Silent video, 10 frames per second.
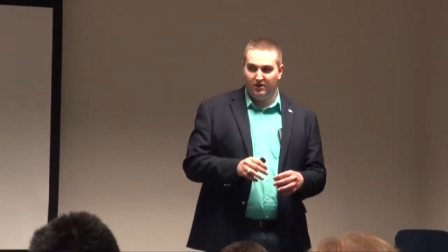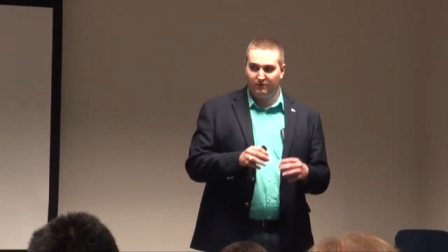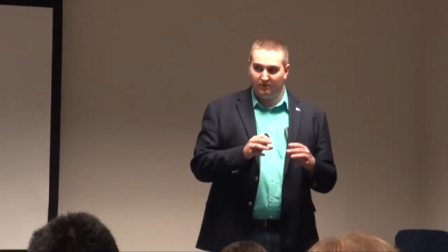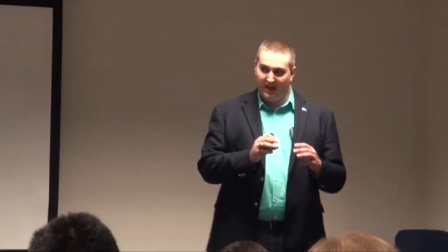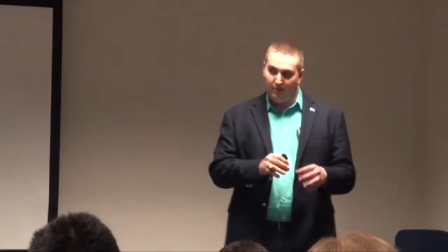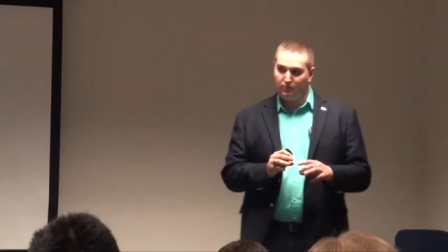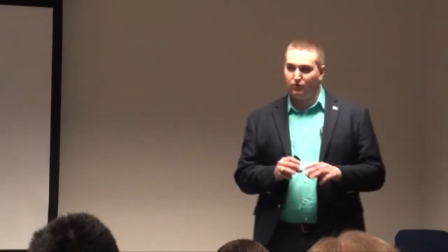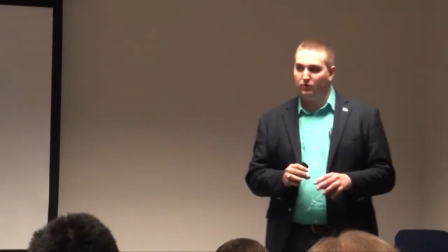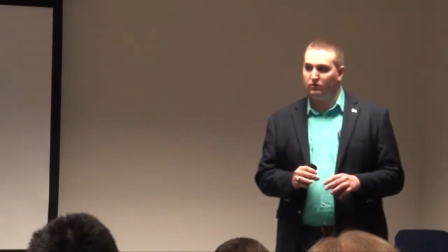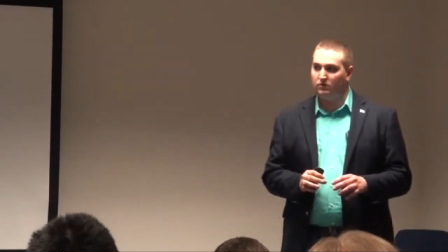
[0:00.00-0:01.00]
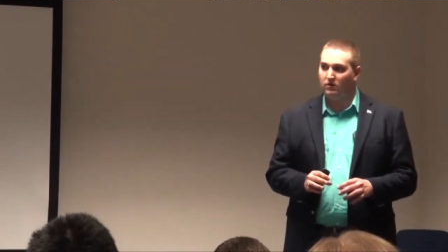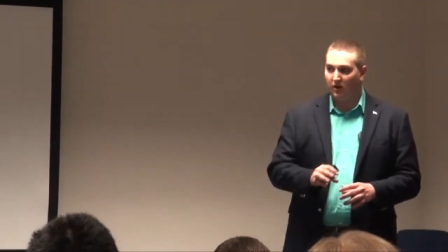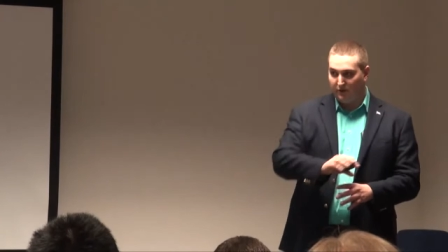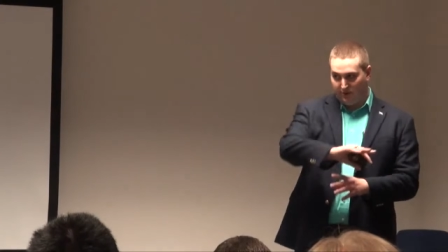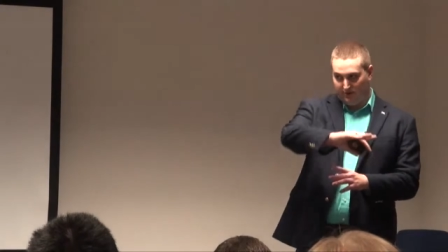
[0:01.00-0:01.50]
And from that pool,
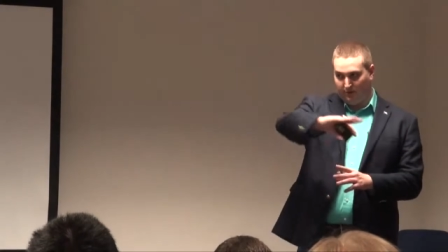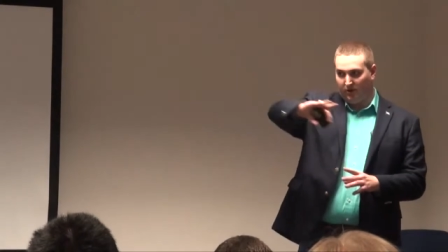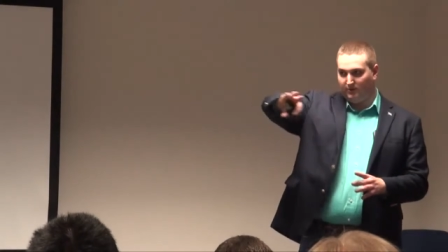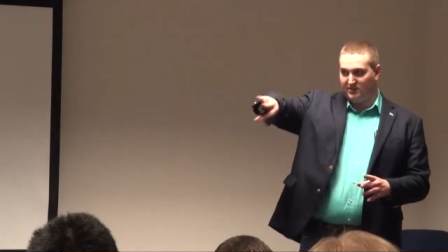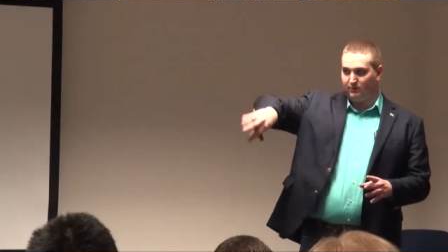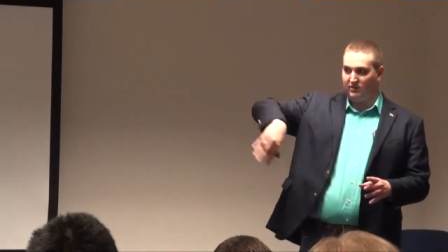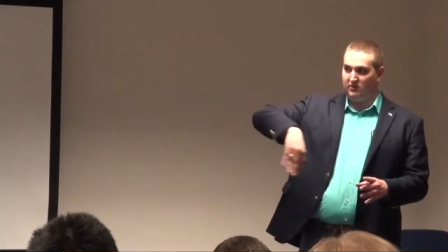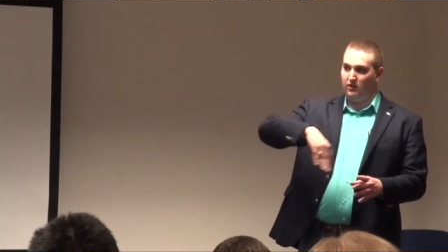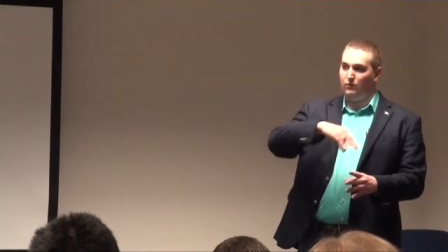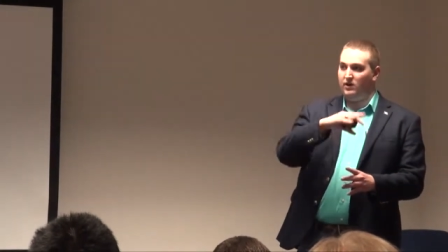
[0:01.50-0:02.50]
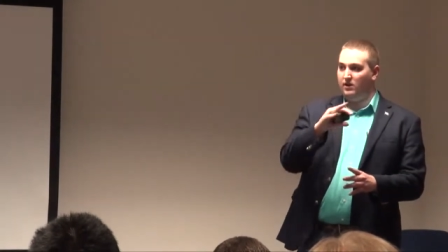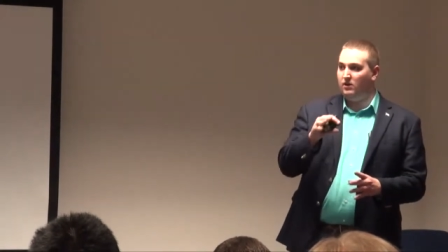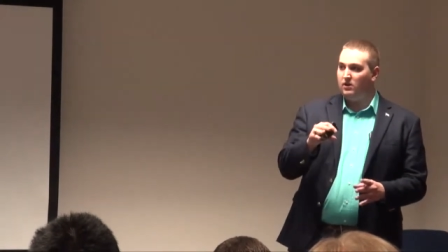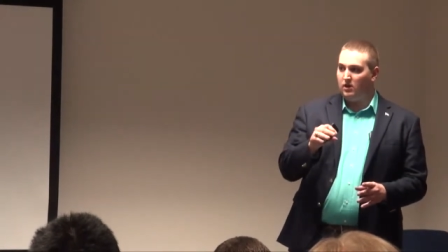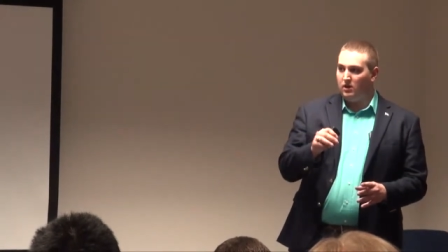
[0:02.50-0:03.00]
other departments around the UN